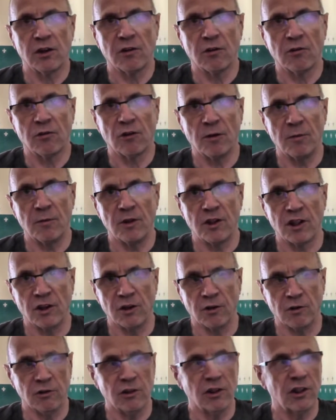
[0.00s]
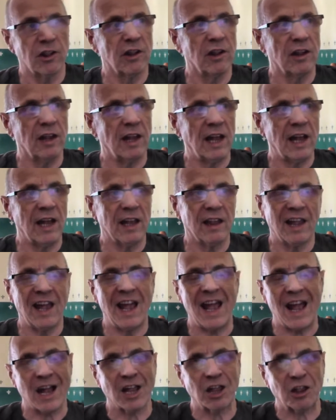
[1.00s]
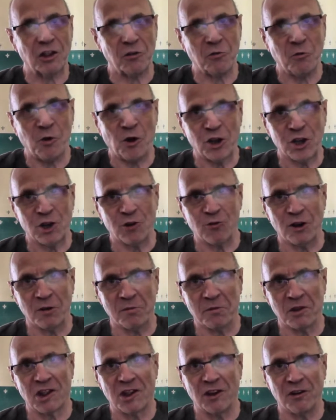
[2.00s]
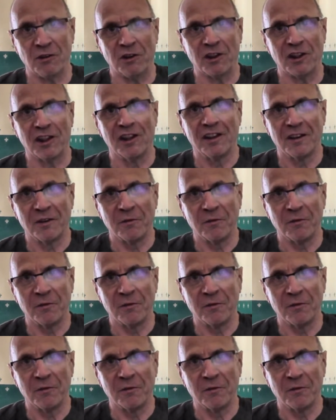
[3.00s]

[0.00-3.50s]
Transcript: chromosomes as X and Y chromosomes,